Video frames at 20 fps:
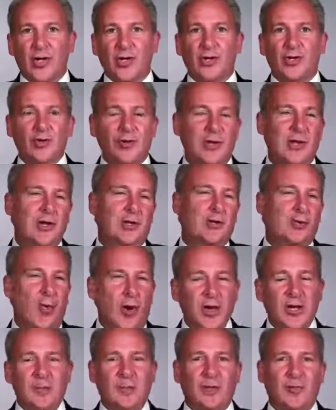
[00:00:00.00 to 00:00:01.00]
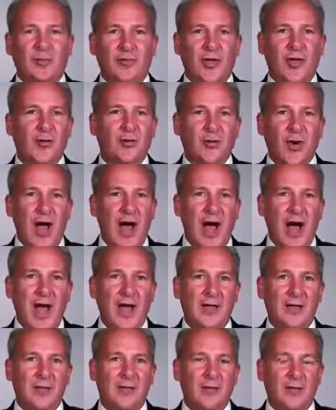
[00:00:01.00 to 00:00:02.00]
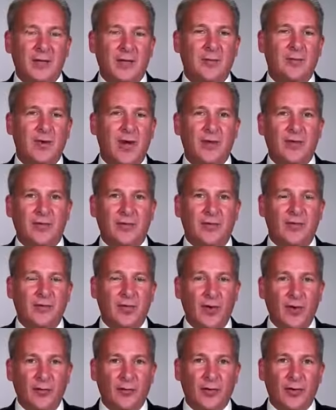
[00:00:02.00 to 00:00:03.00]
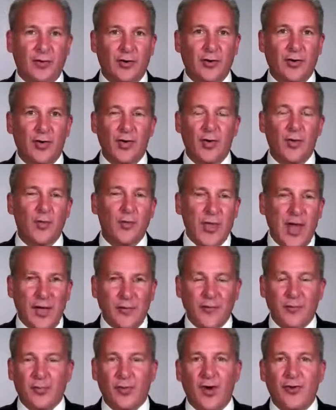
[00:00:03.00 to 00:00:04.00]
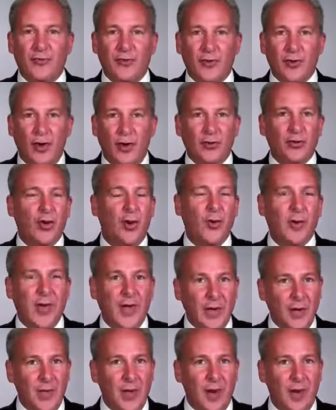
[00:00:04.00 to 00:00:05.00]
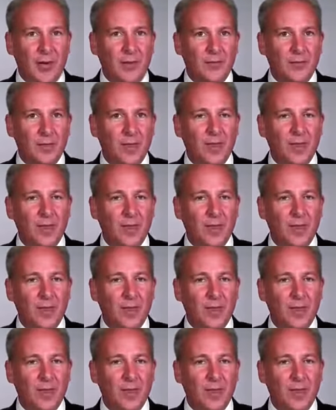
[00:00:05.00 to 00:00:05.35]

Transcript: you need a 20% rise in the price of silver without the price of gold going anywhere.